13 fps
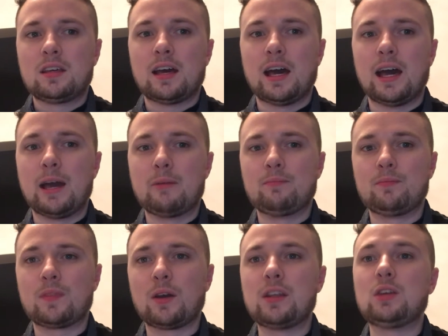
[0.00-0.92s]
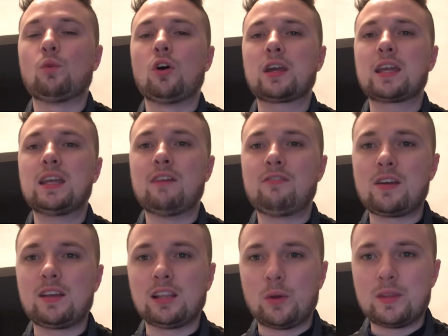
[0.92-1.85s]
When you're working at a
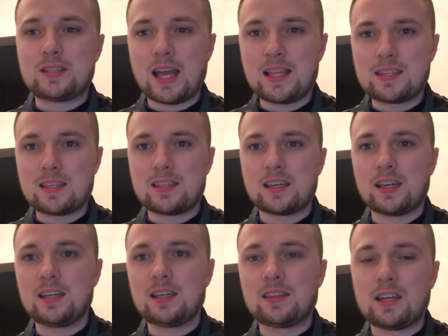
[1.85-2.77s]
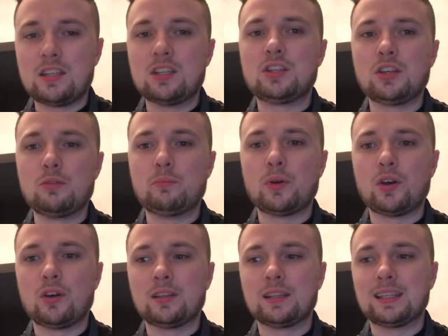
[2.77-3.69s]
very low intensity, then you do
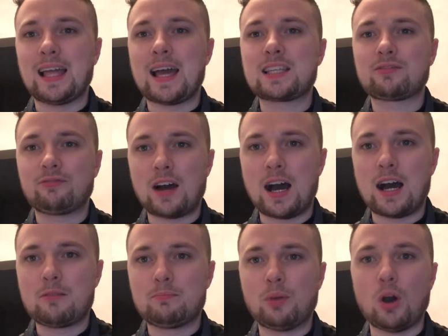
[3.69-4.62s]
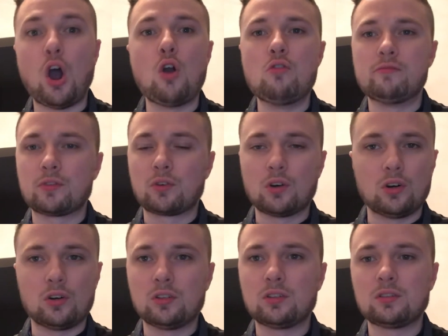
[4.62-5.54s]
burn less fat. But
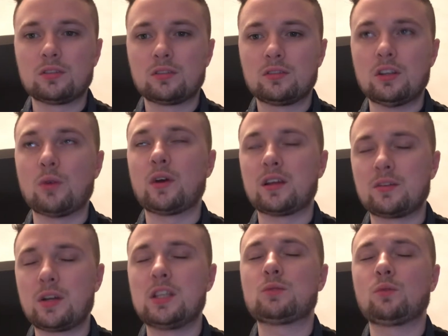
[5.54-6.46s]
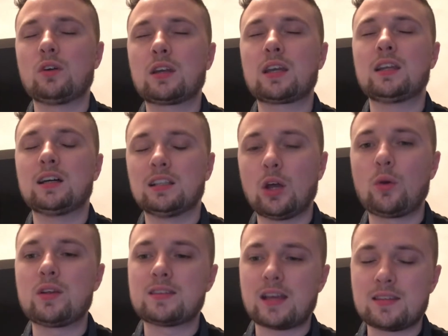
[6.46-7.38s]
overall, no, when you're working at a low
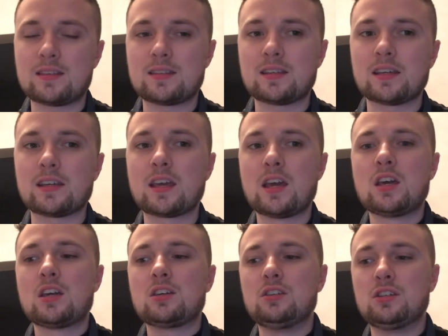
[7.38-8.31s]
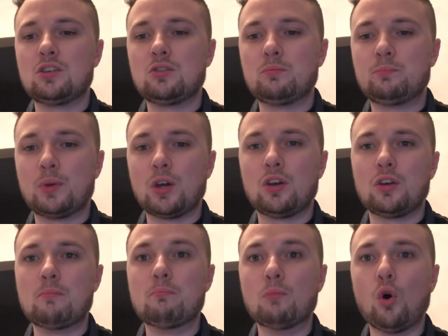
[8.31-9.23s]
intensity, you do
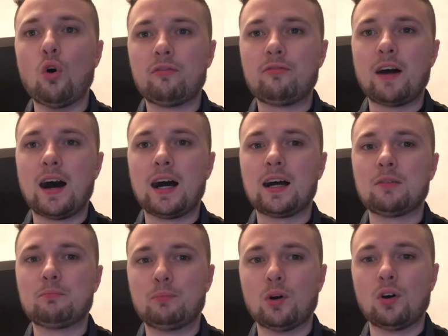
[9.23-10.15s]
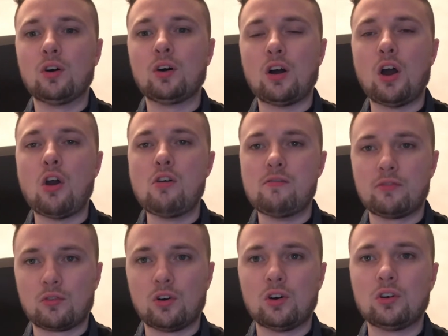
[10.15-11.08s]
burn more fat. But
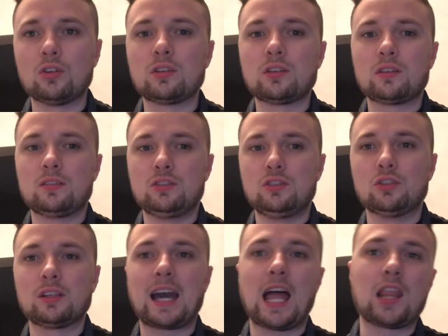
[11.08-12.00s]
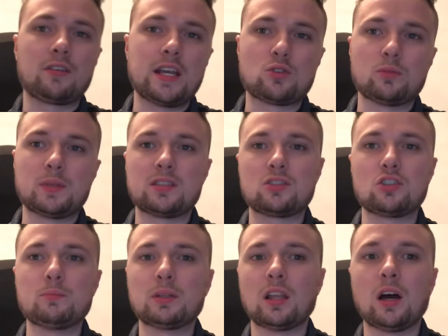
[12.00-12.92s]
overall, your calories will be
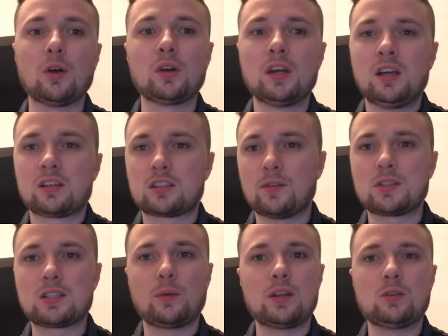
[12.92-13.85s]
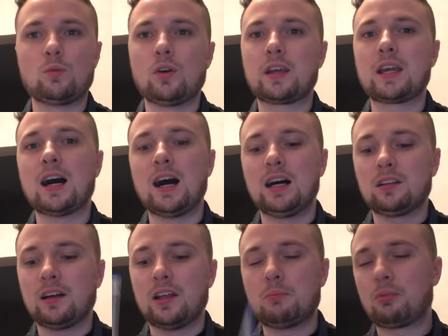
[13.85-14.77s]
super low. So obviously when you're working hard
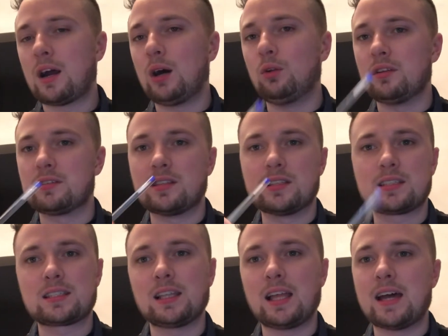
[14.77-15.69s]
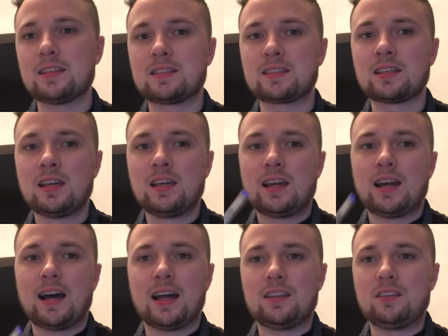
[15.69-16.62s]
on like the prowlers and the sleds,
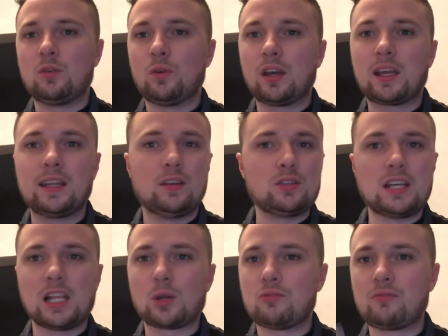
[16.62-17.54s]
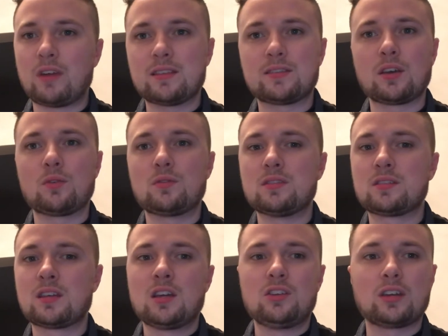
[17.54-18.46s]
and you're working in those yellow and red
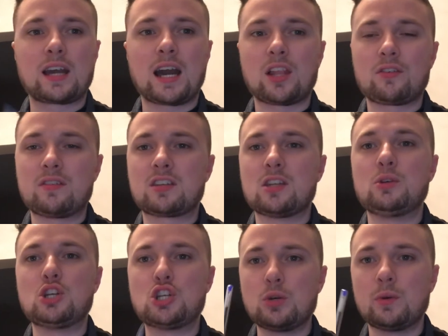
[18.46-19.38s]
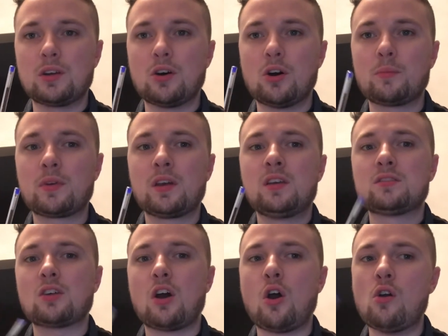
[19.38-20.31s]
zones, your calories are going to be shooting up.
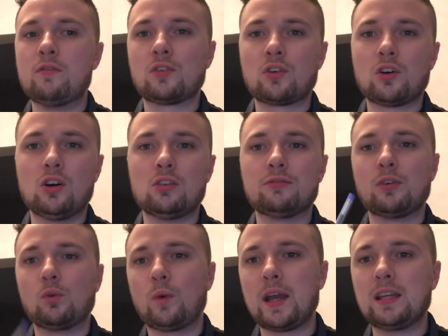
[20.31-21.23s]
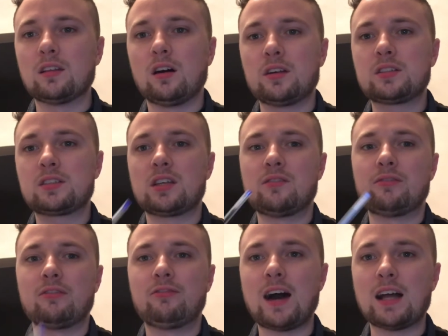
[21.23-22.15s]
So overall, for weight loss and
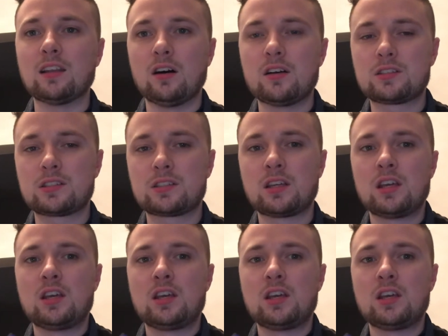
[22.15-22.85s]
for fat loss,